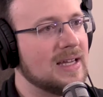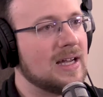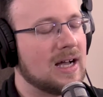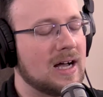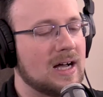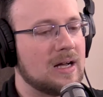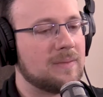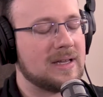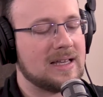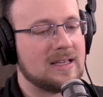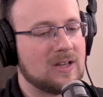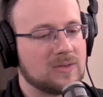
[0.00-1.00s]

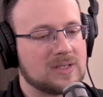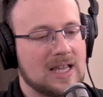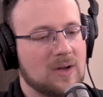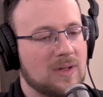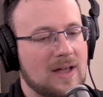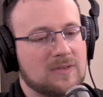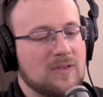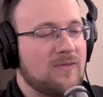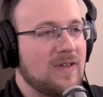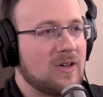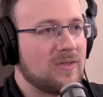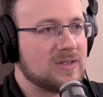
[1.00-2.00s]
Yep. Saying, well, I have to
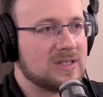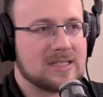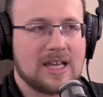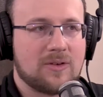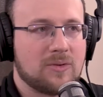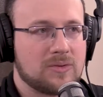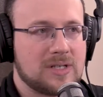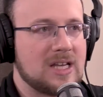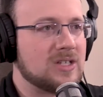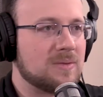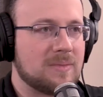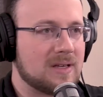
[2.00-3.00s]
fail this entire
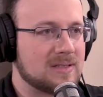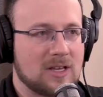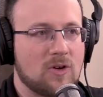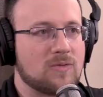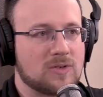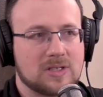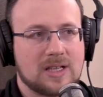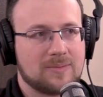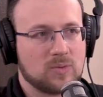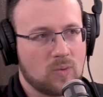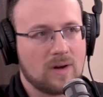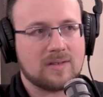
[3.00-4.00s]
rotation because I overslept
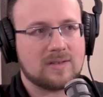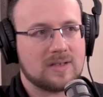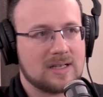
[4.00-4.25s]
once.